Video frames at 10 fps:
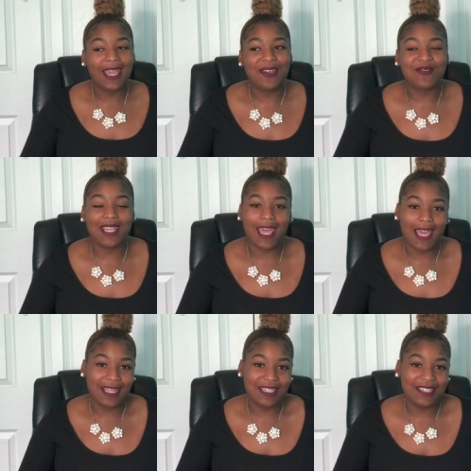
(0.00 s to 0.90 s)
a
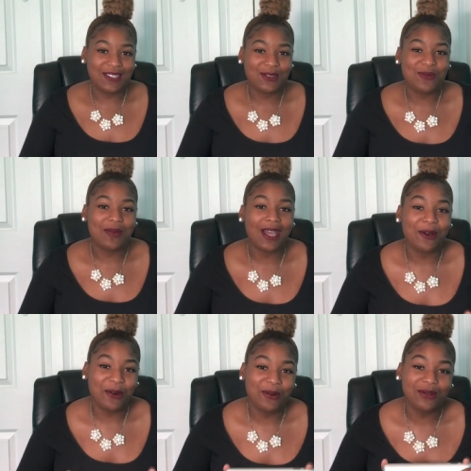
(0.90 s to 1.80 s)
reacting to my
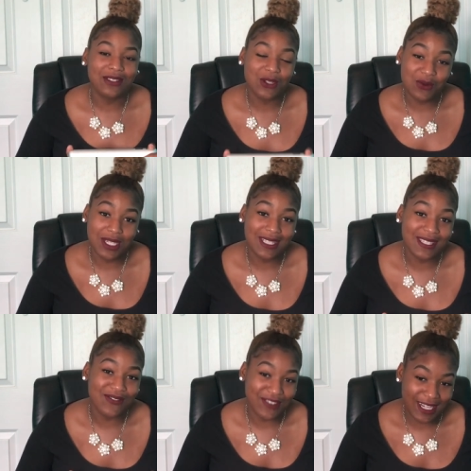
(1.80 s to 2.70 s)
old
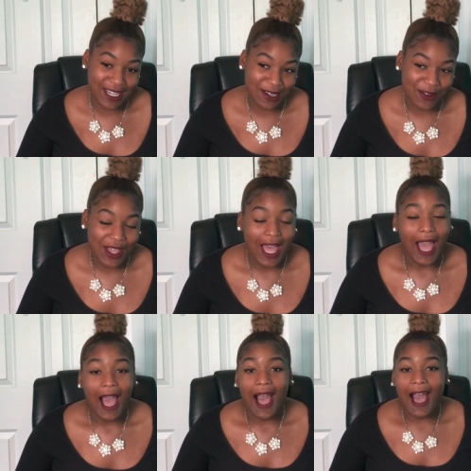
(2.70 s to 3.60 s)
tweets video.
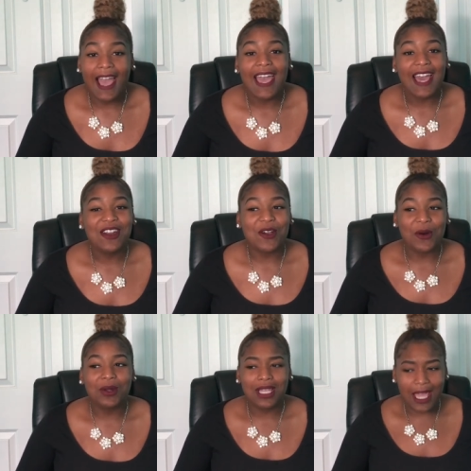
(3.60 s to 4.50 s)
I had an
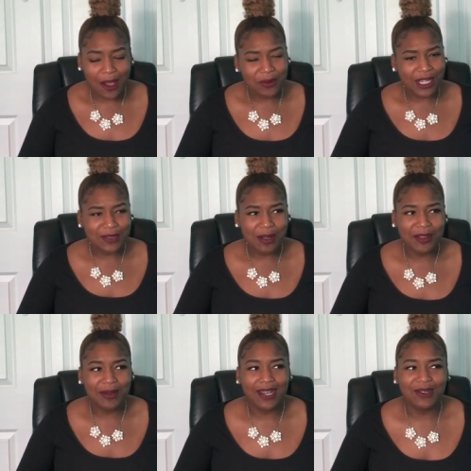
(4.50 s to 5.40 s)
old account when I was
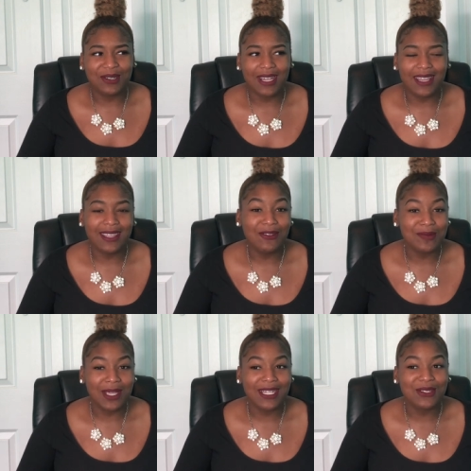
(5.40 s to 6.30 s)
probably about, I think it
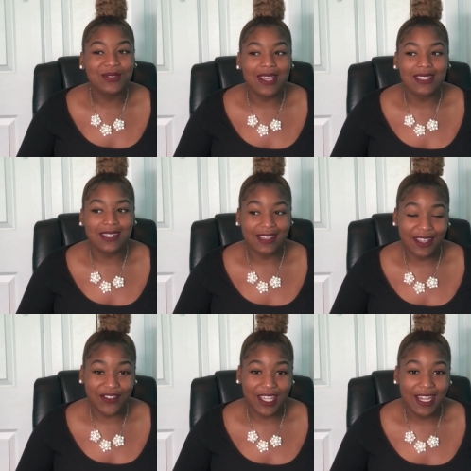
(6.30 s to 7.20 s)
was made in
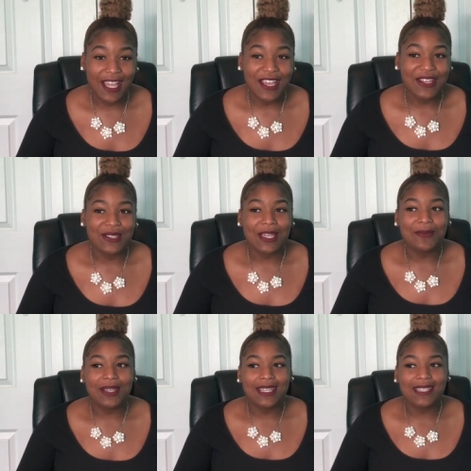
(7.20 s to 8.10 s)
2011 so
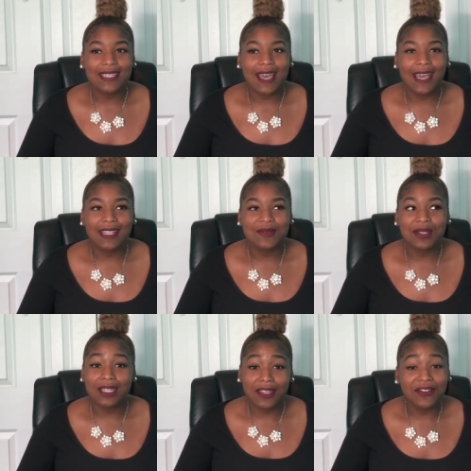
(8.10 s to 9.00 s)
that means I had to
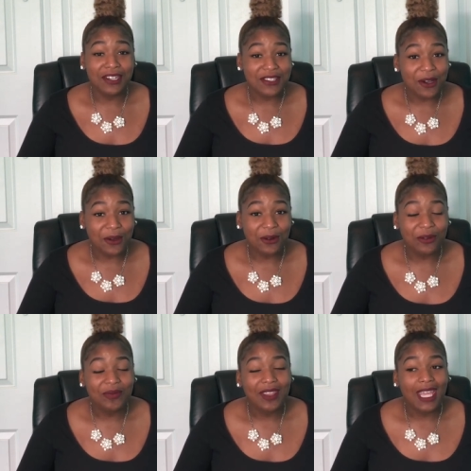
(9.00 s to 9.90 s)
be 11 years old.